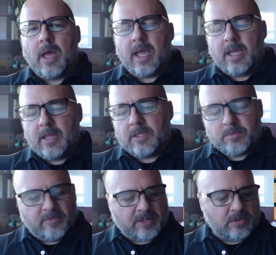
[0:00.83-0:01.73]
Hi again, it's
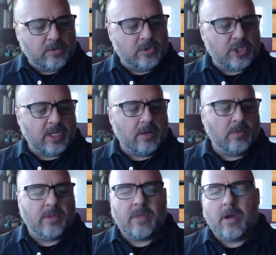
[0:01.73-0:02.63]
Professor
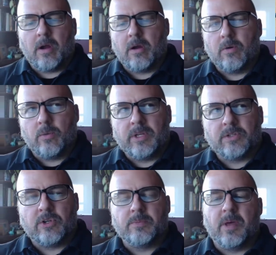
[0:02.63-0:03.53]
Lusheen with our
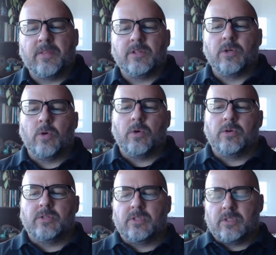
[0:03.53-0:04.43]
Research Methods
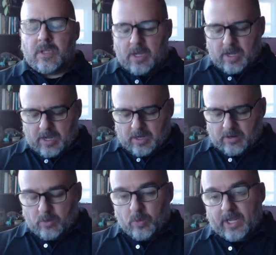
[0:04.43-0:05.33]
course,
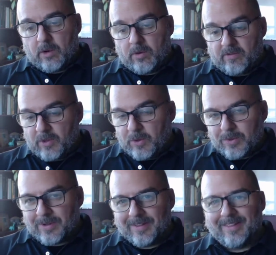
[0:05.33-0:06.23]
week in
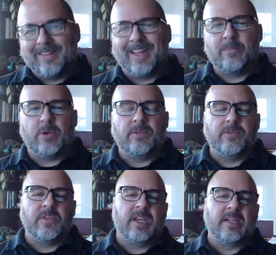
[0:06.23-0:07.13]
review and
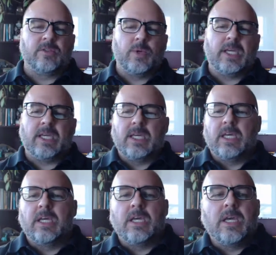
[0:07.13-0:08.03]
preview for the next week.
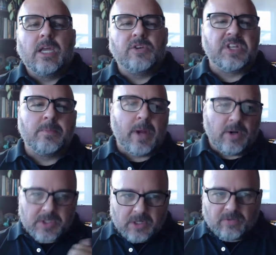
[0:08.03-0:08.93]
Here's a
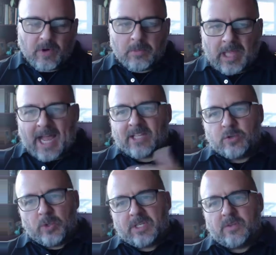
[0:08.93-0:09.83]
comparison from
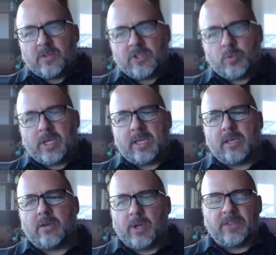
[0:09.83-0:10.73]
last week to this
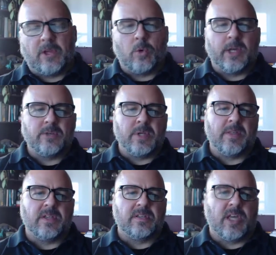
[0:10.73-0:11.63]
week. We got the quiz, we
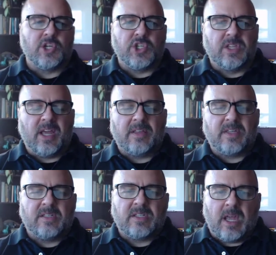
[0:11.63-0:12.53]
got the discussion, we
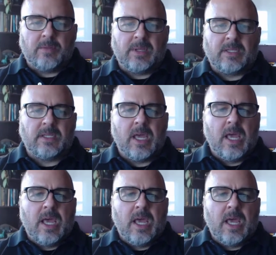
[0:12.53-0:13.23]
got the assignment.